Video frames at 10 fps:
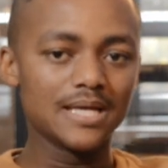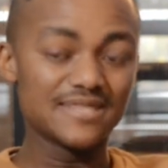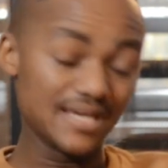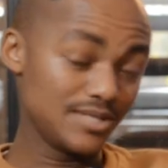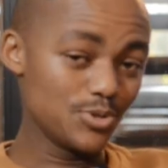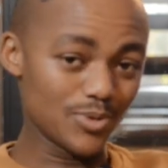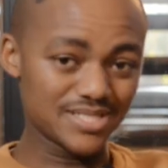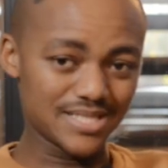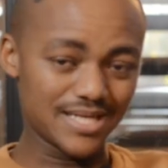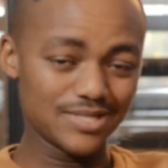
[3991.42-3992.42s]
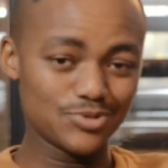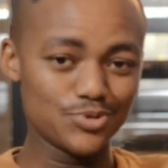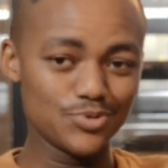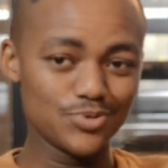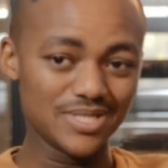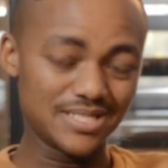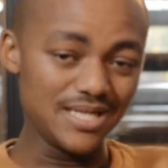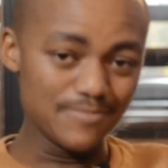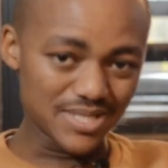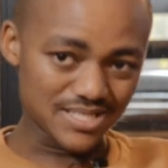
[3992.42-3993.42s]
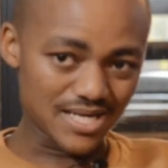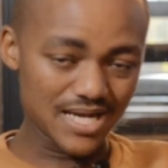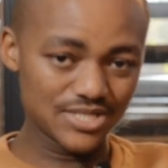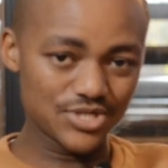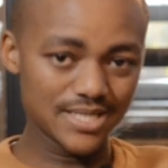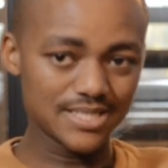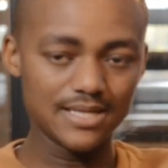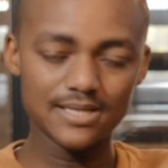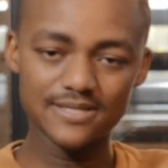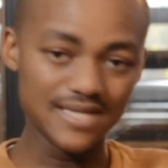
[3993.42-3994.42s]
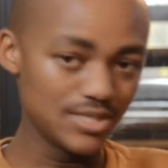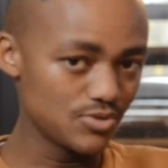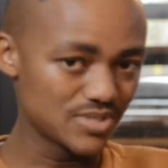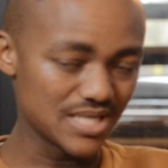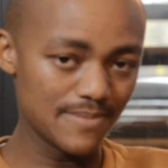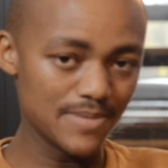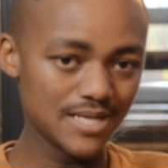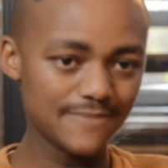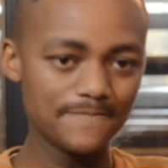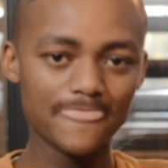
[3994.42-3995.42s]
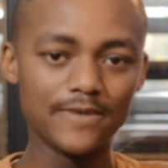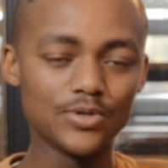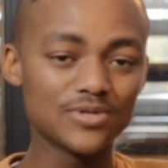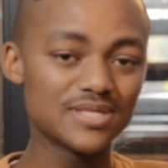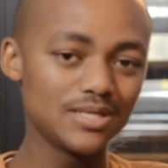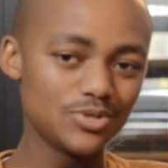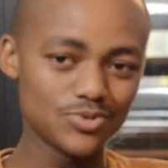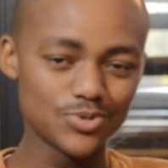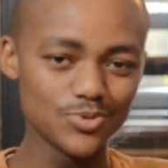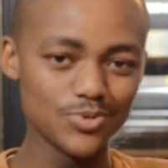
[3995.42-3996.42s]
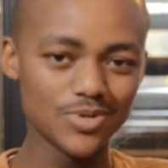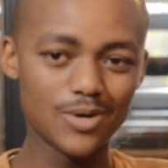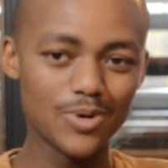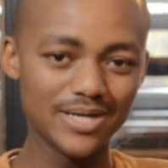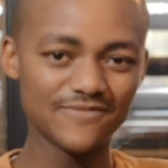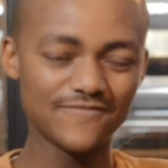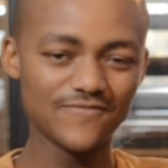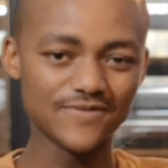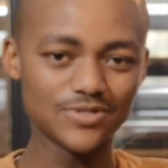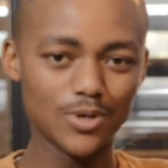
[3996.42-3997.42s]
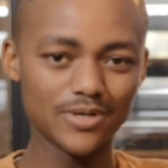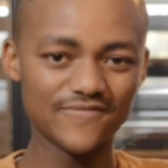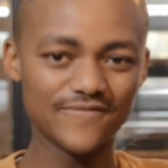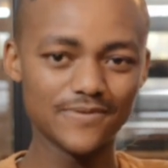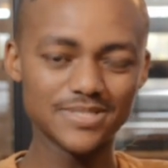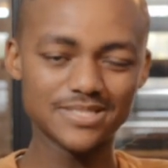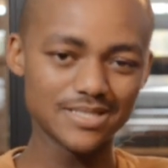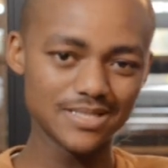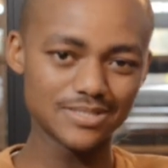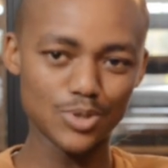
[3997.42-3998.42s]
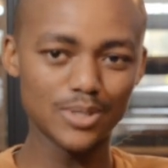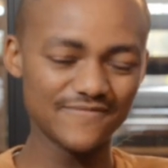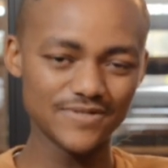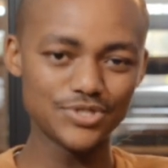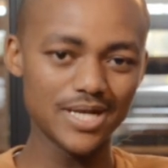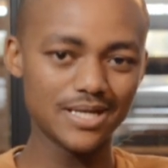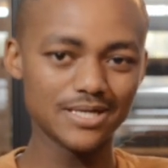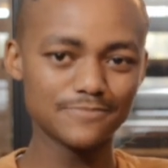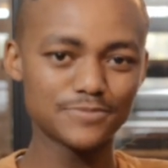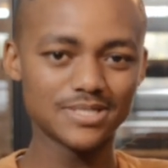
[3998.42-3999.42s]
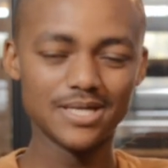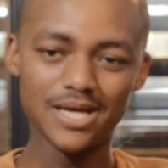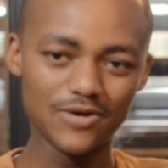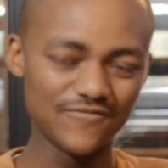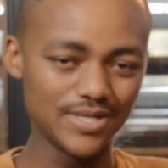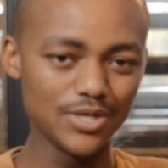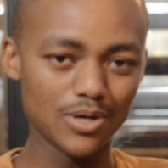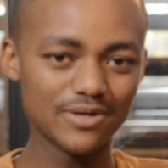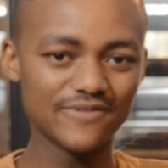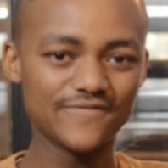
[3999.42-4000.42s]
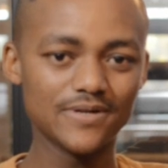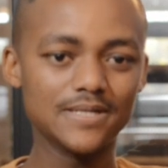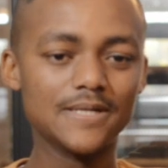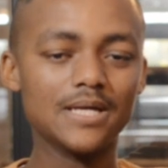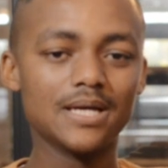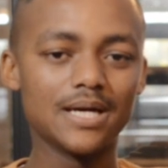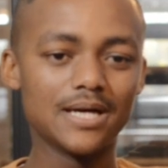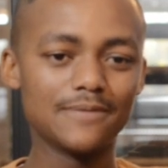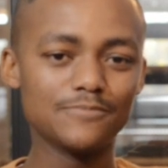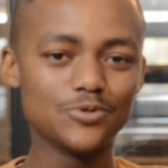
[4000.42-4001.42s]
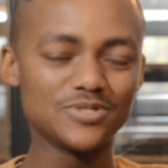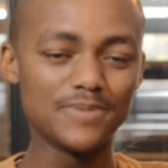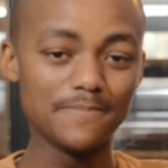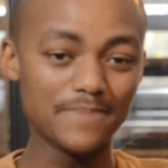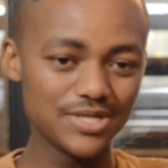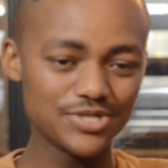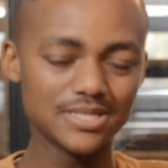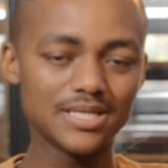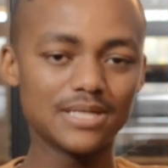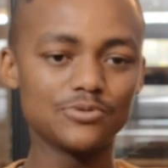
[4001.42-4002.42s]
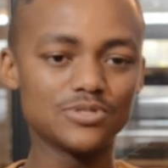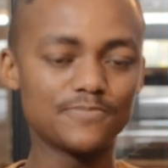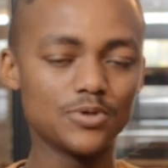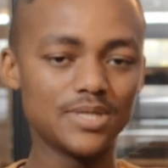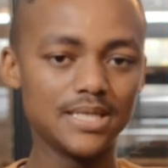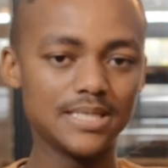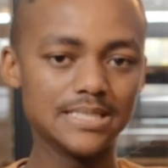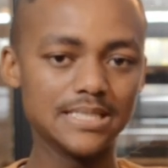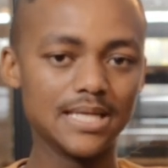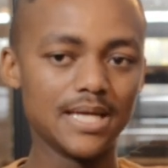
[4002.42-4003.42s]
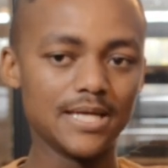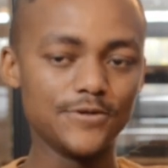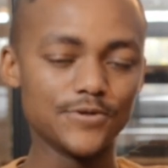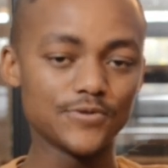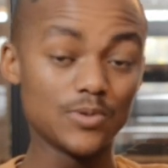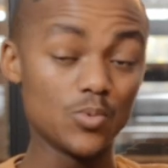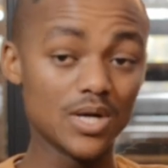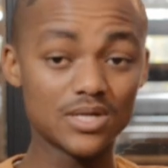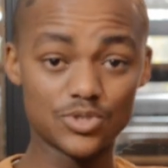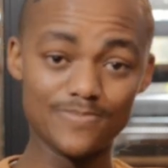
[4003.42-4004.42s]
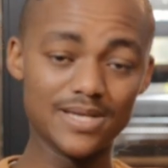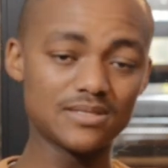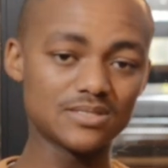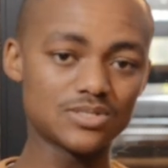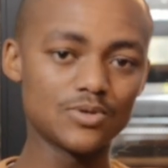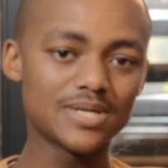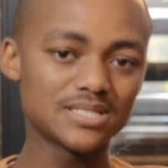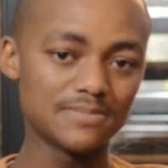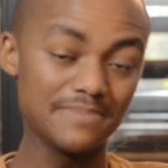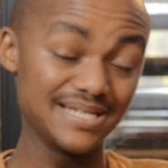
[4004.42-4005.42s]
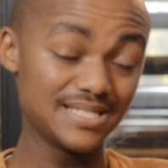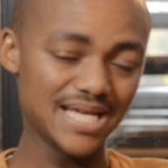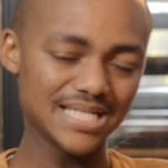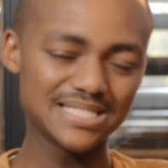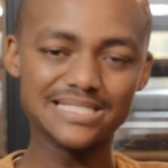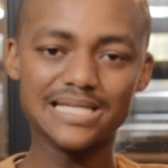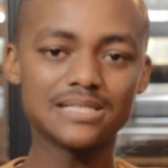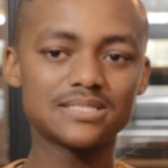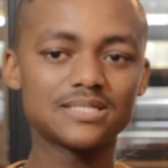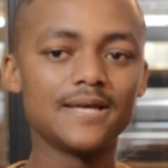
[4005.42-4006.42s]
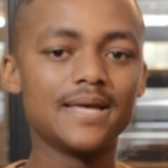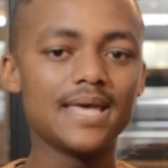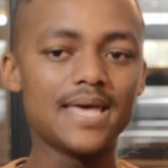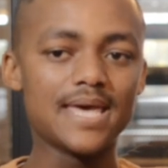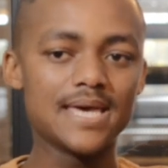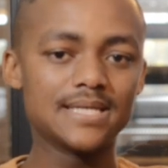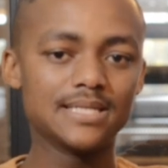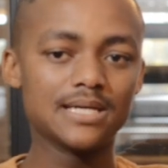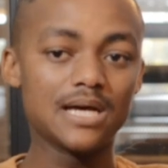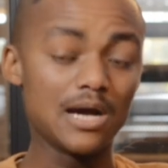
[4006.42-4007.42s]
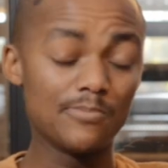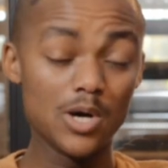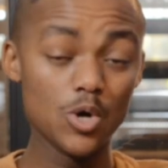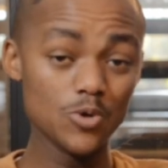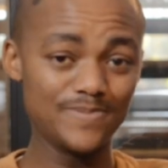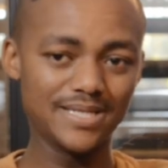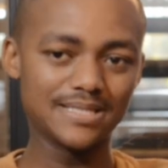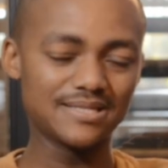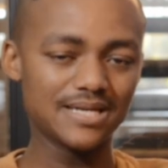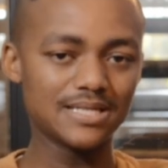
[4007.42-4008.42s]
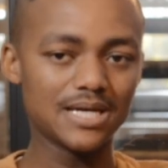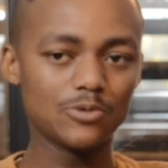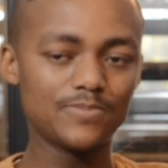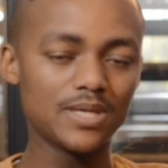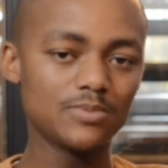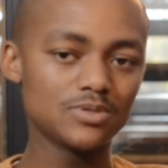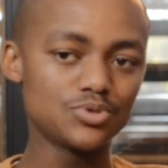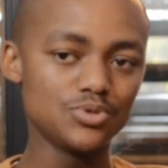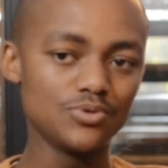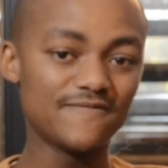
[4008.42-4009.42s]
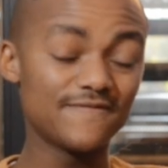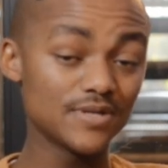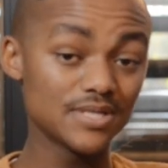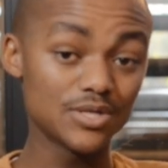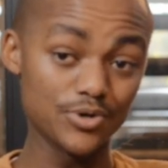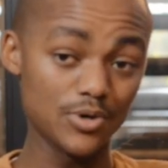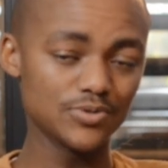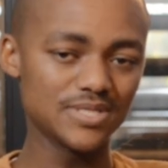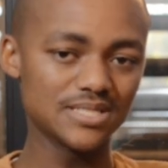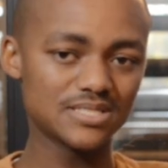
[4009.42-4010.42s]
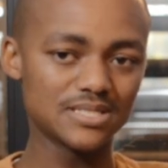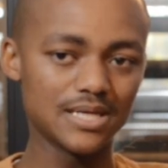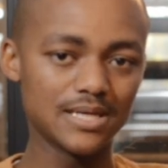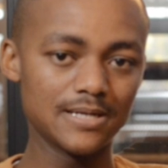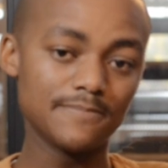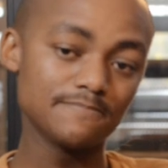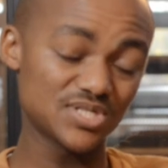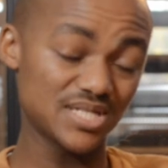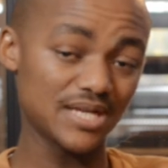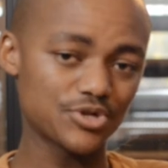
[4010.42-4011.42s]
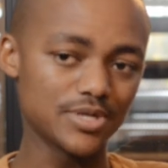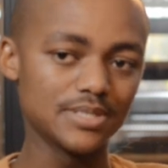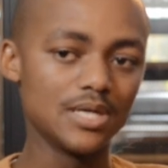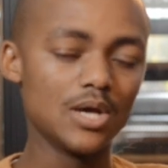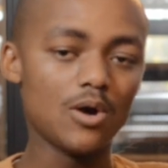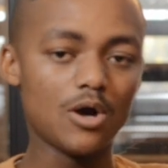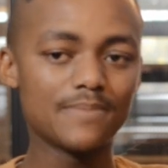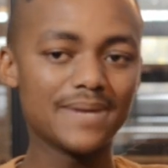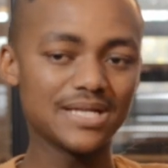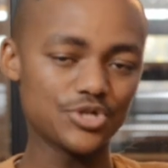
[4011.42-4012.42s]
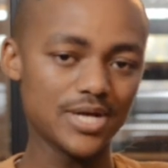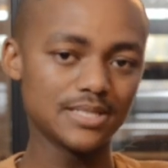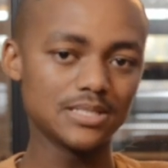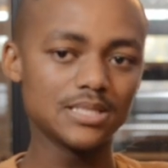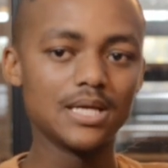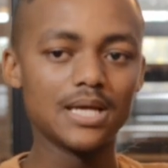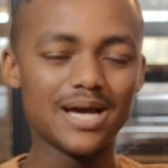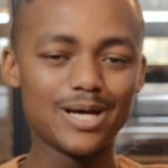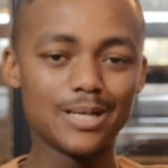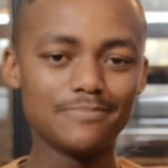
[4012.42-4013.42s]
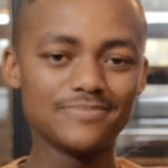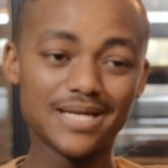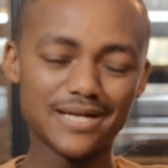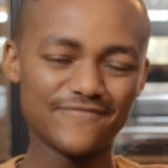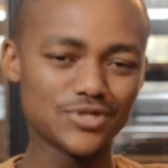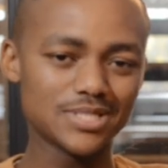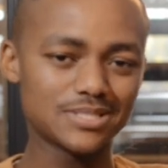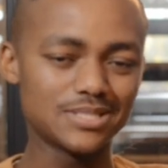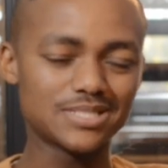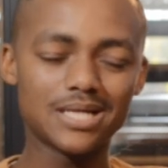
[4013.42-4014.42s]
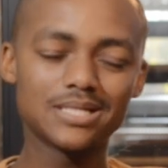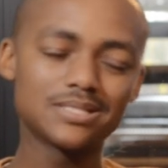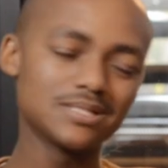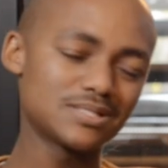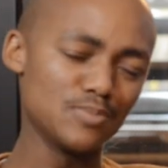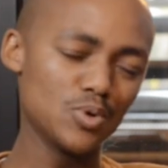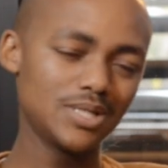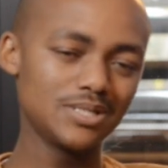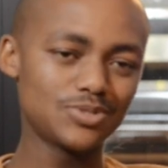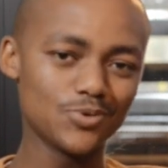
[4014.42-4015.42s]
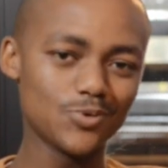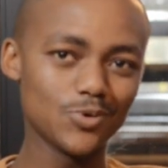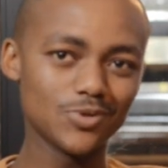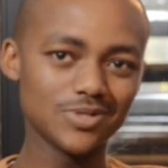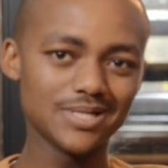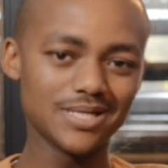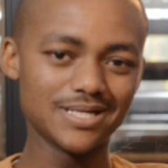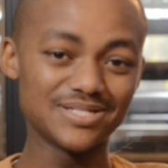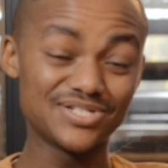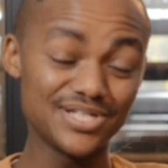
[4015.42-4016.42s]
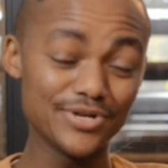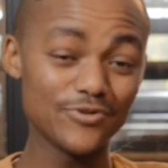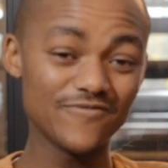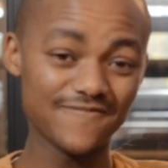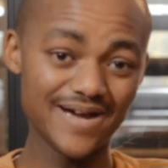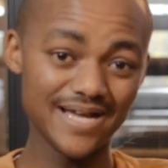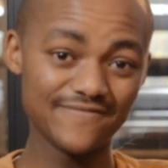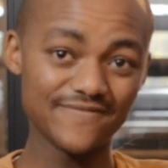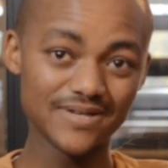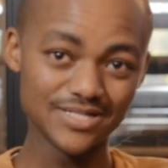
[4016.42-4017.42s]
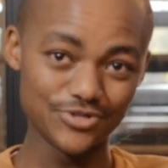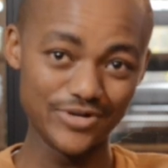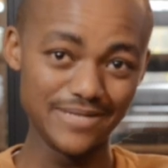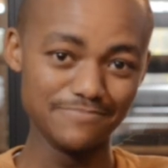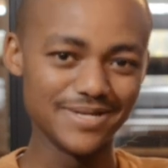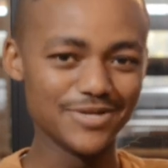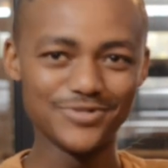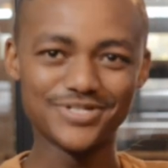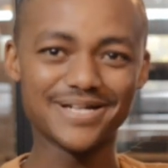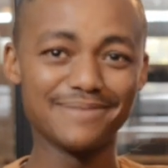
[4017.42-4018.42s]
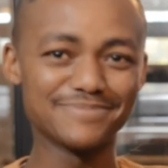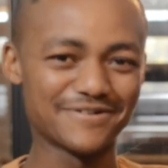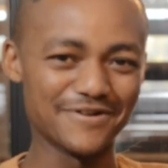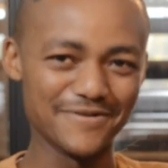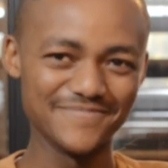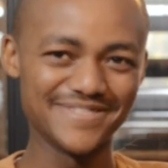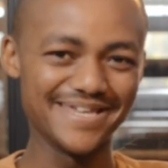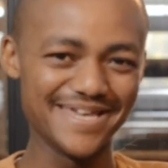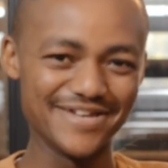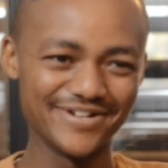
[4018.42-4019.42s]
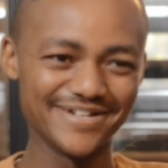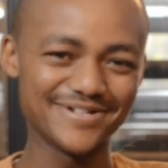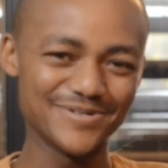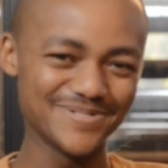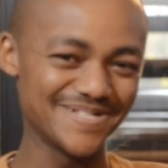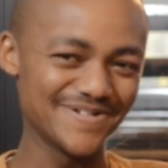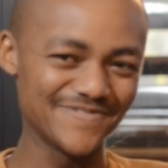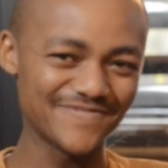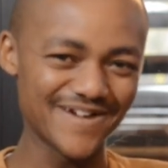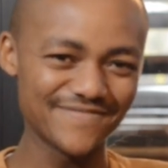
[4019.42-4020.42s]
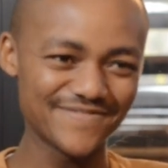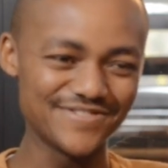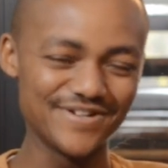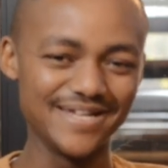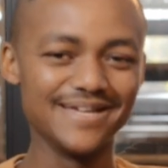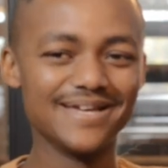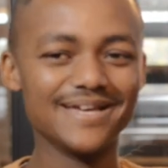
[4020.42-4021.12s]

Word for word: Thank you once again to the team at Skyject. Thank you, Zama. You know, thank you to our wonderful photographer, Mr. Donovan Jacobs, our videographer, um, who's been patient and who's put in, you know, the work to make this look as amazing as it does. And uh, I'm hoping that I'll be able to further grow this uh, section on my channel um, that I've just decided this morning to call uh, 05 Dream, which comes from the area code 053.